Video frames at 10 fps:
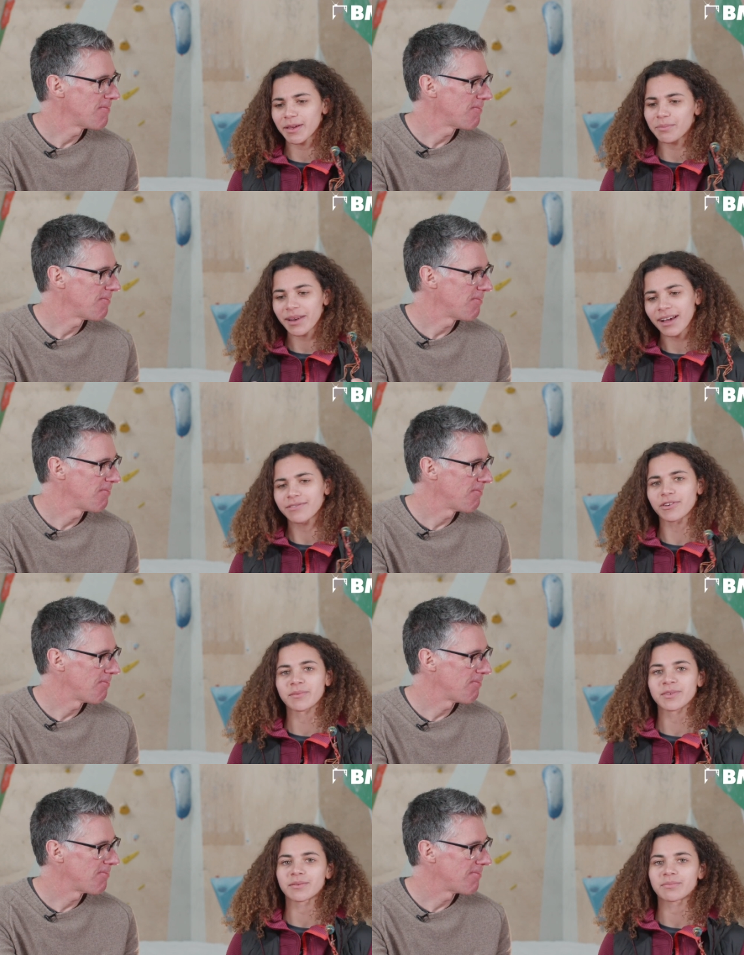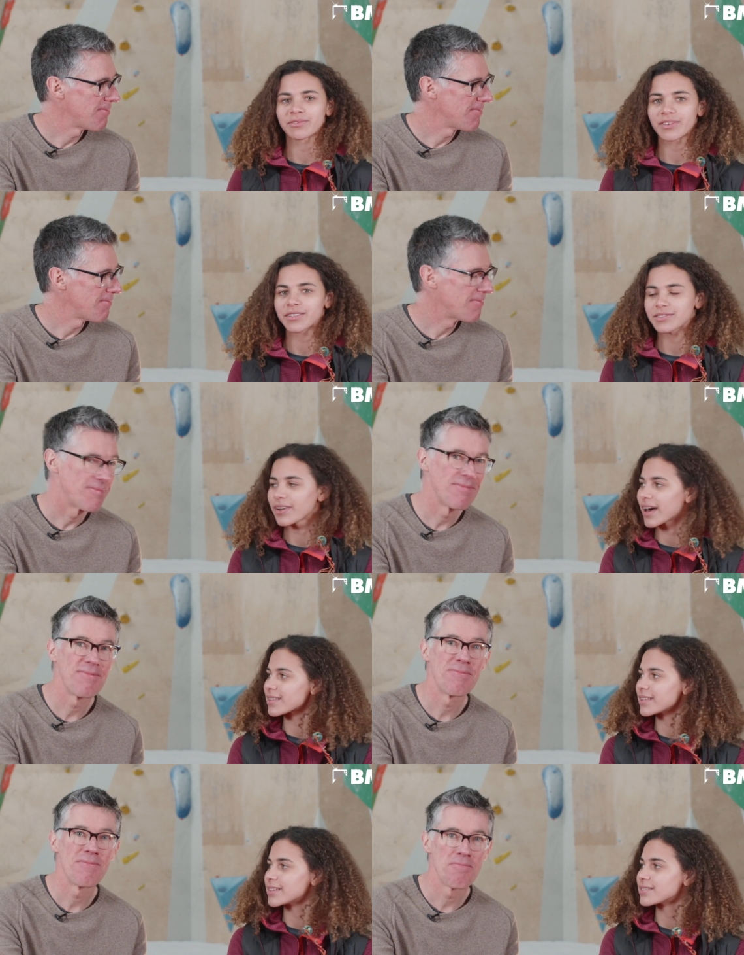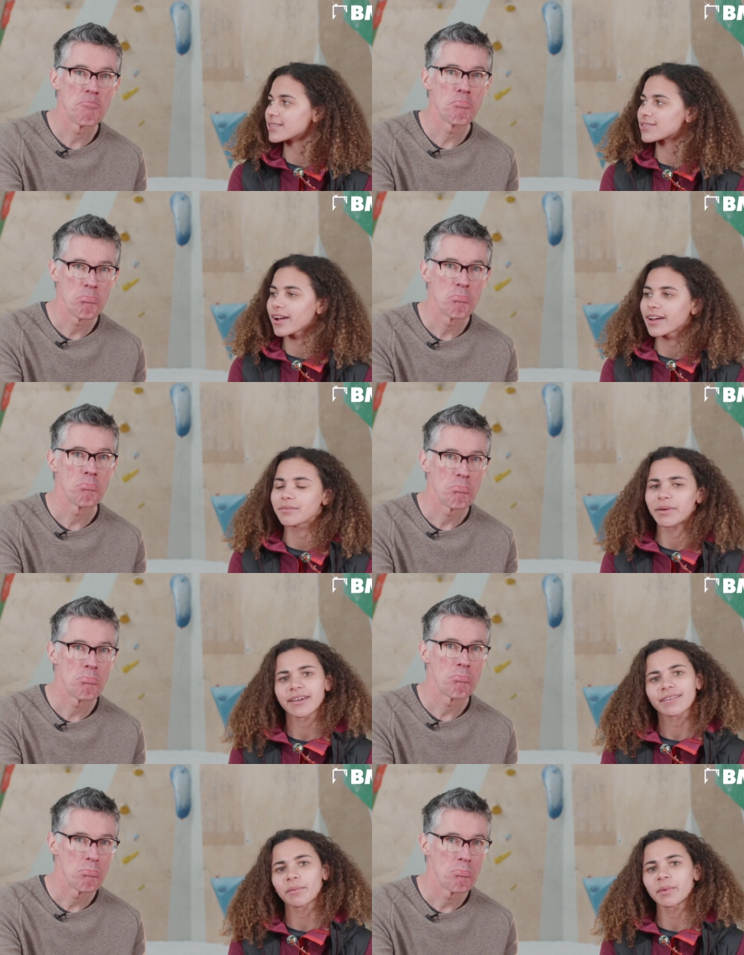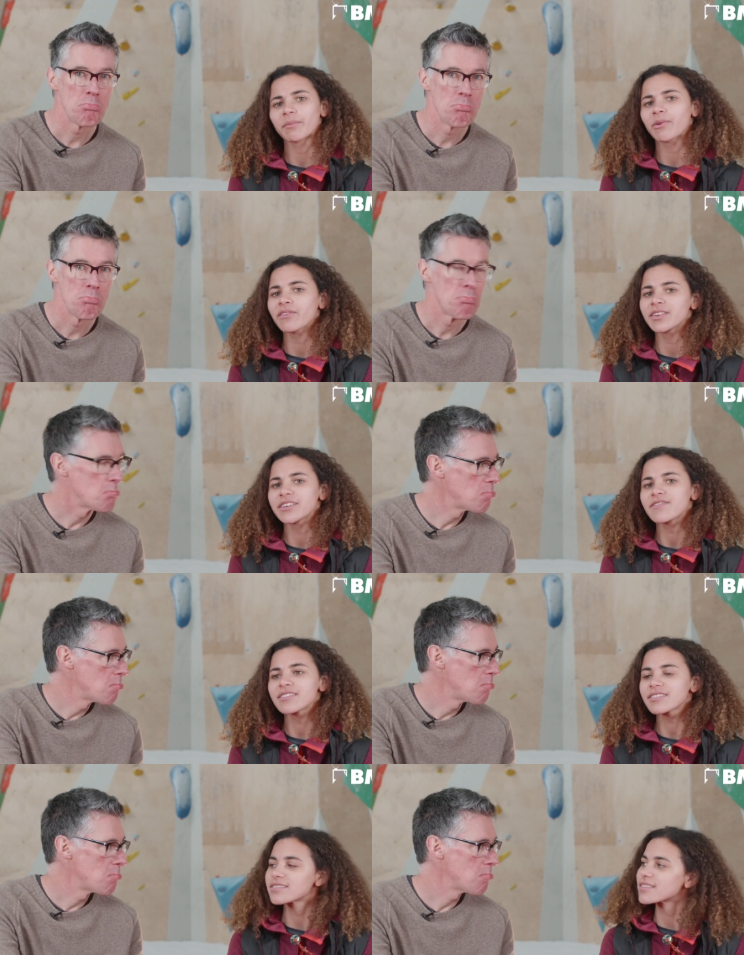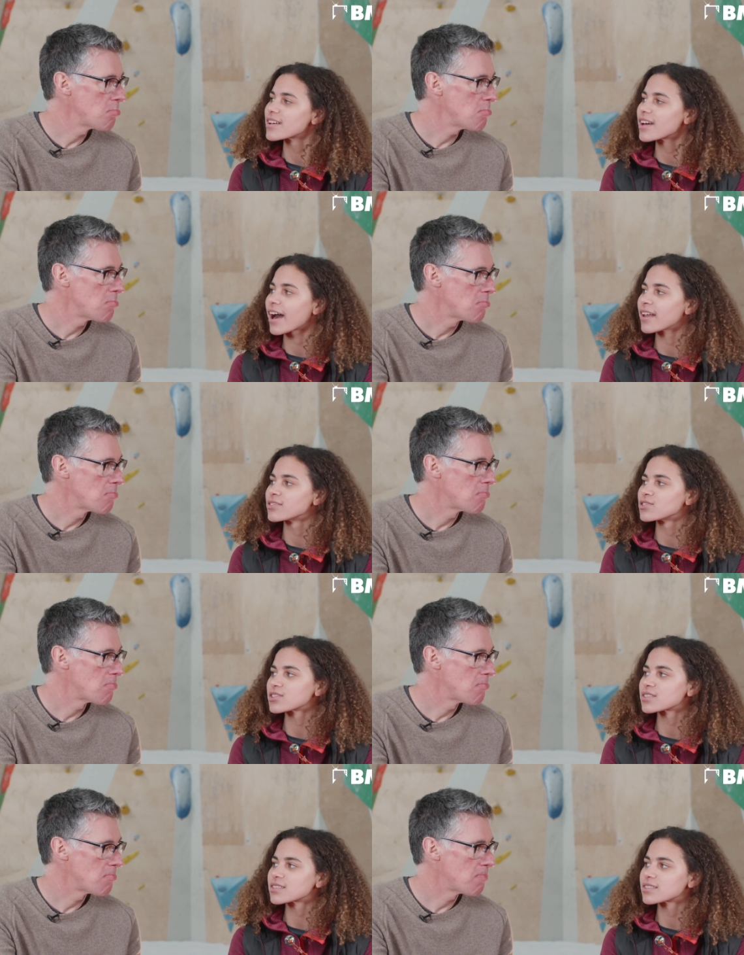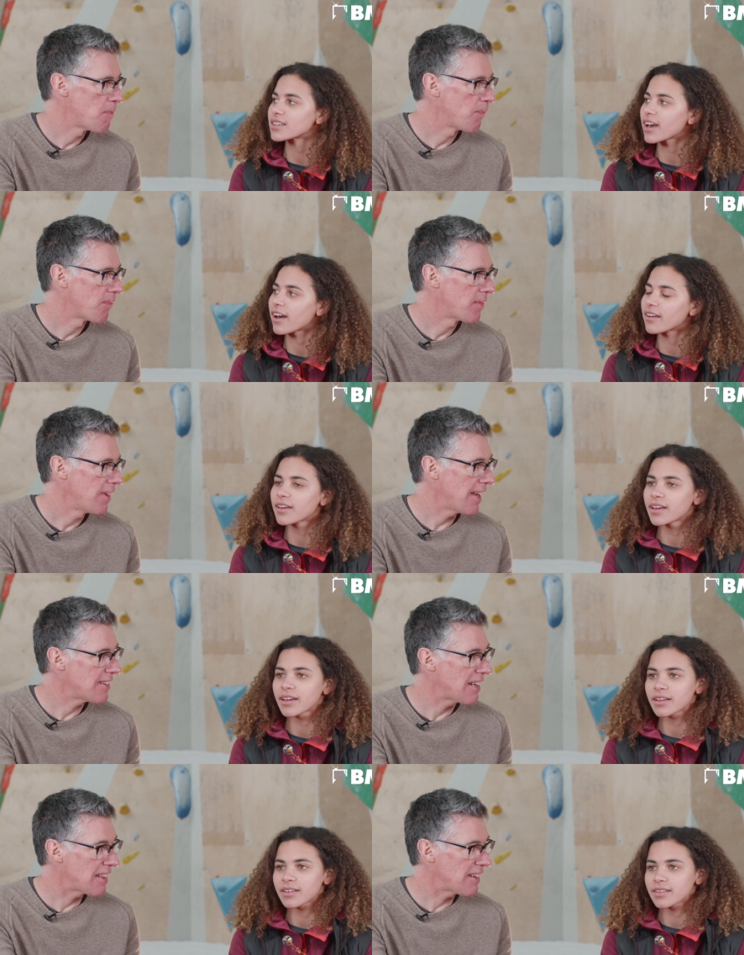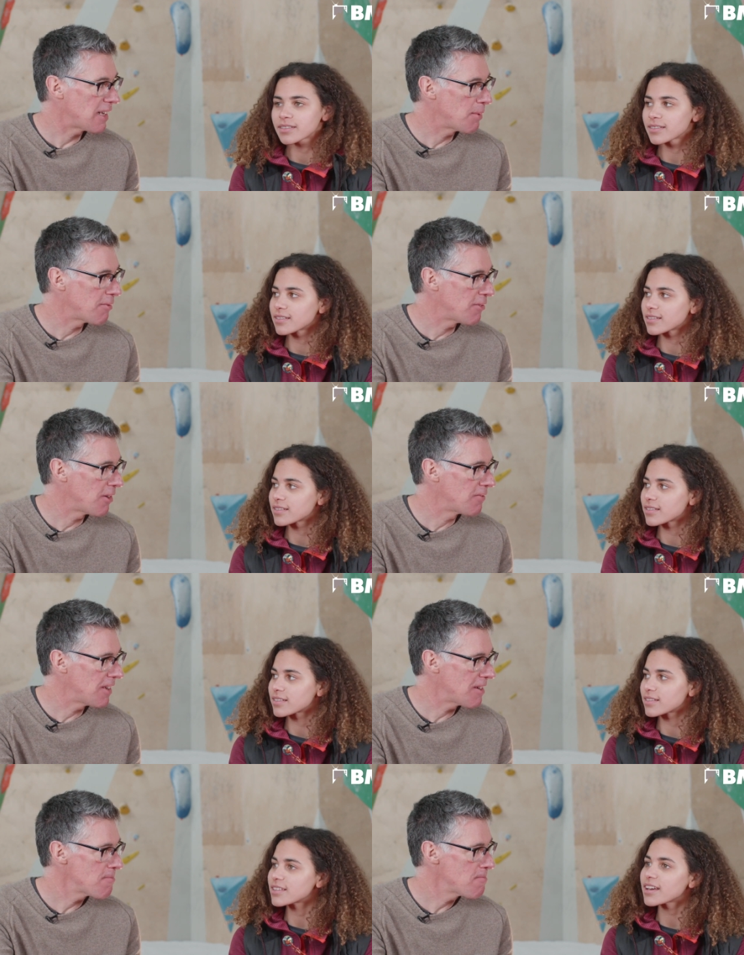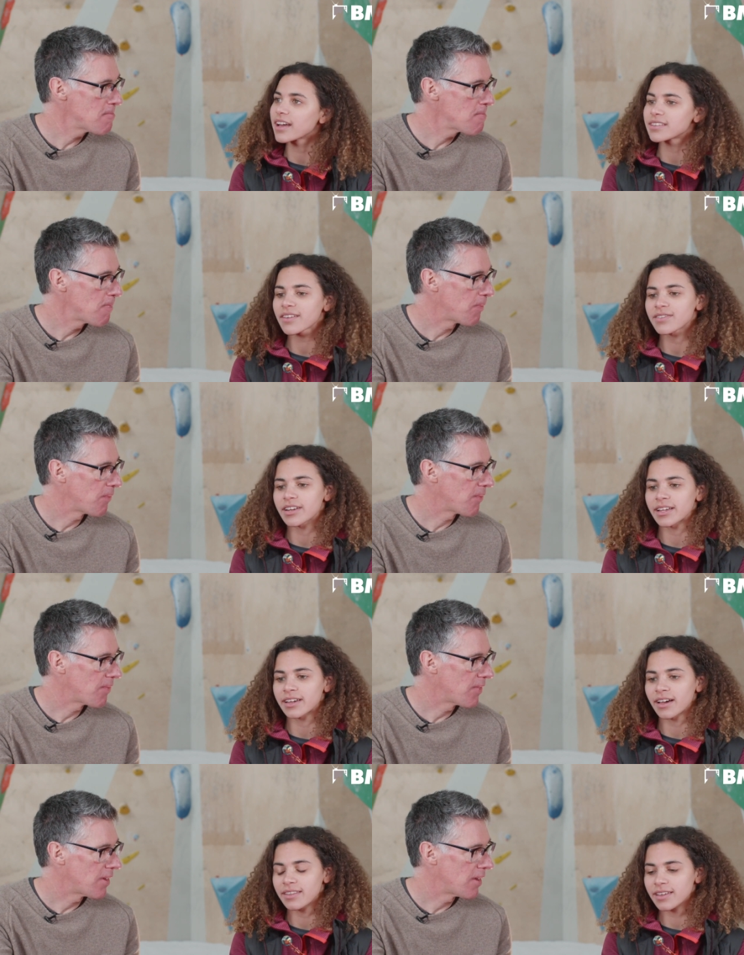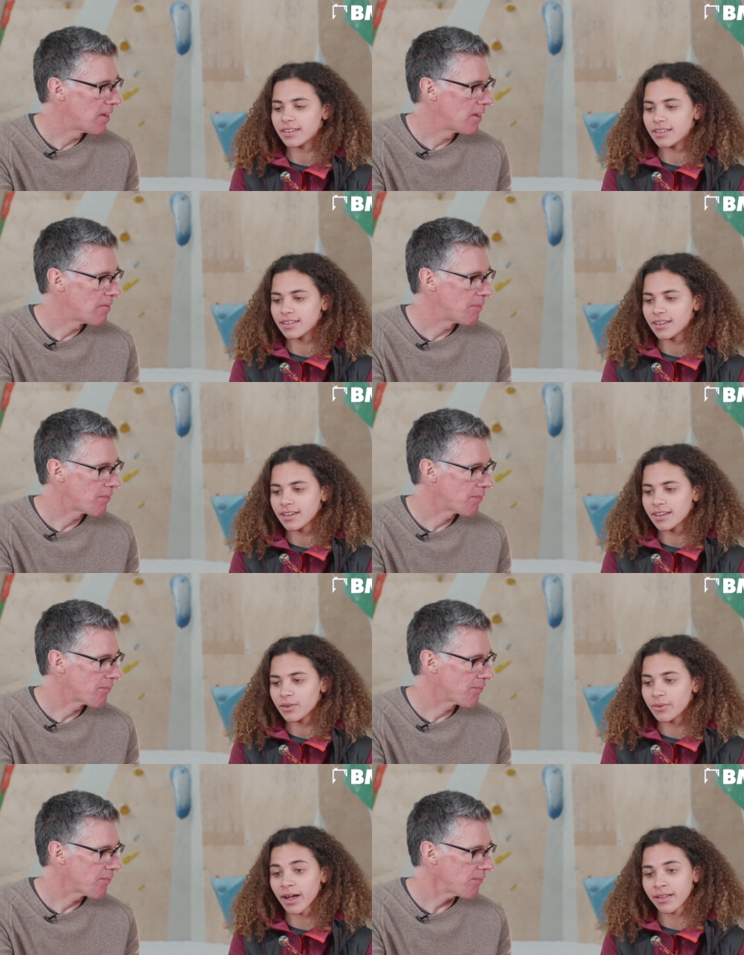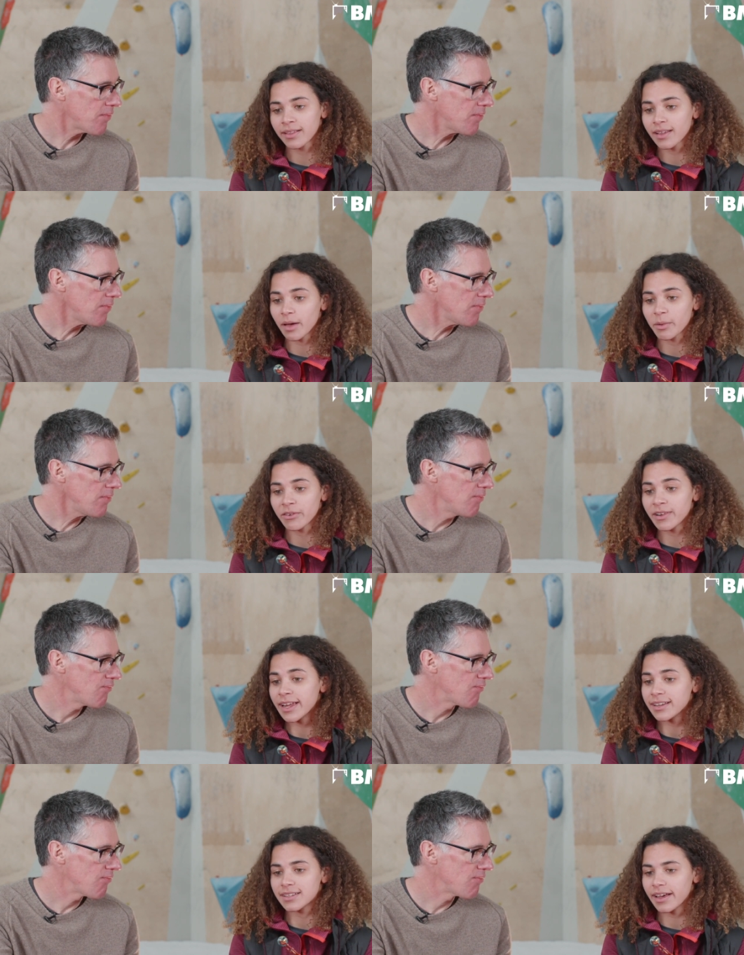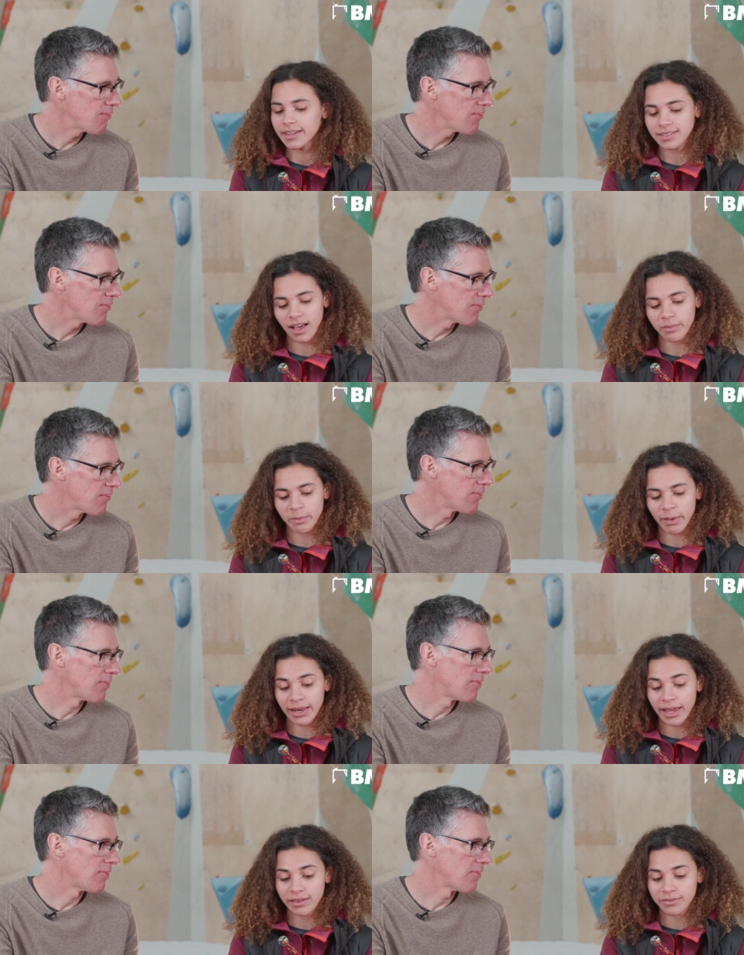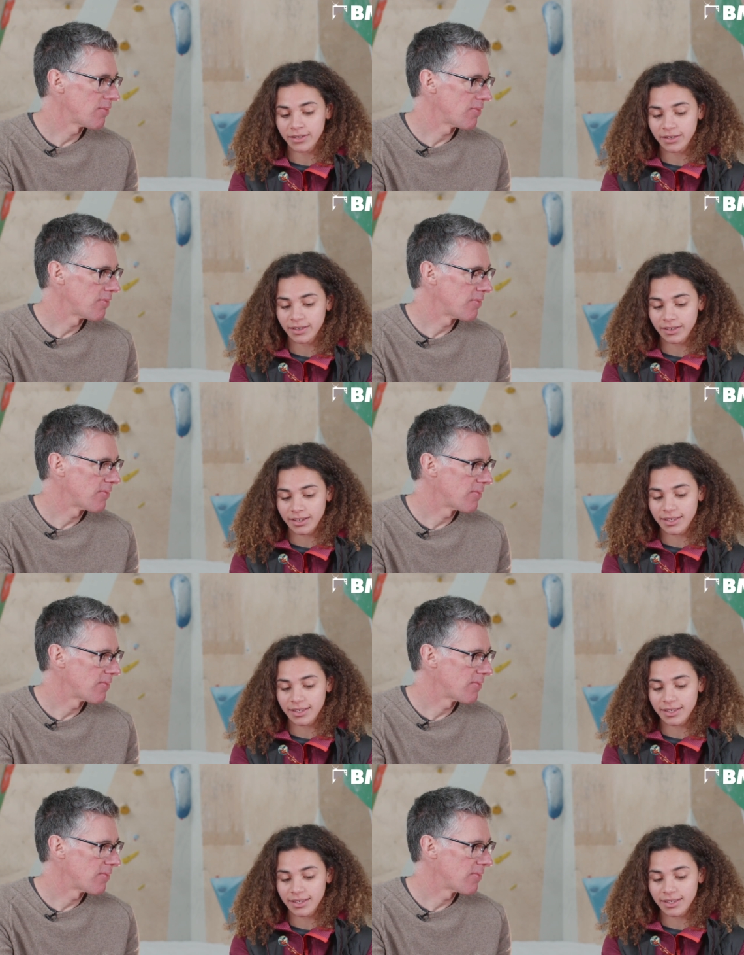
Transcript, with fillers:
Speaker 1: my platform as a professional athlete to try and make a bit more of a difference and just, yeah.
Speaker 2: Exciting thing to be involved in?
Speaker 1: Yeah, definitely. I think well, I'm at a really exciting time in my life and I